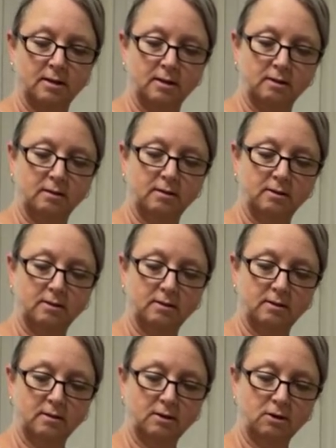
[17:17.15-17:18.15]

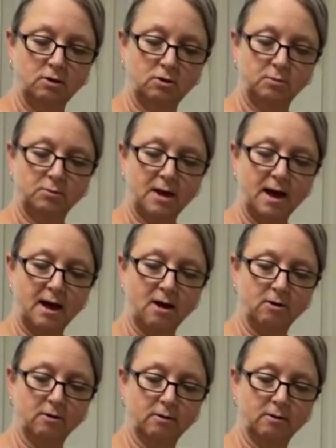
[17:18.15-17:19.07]
the cubes out.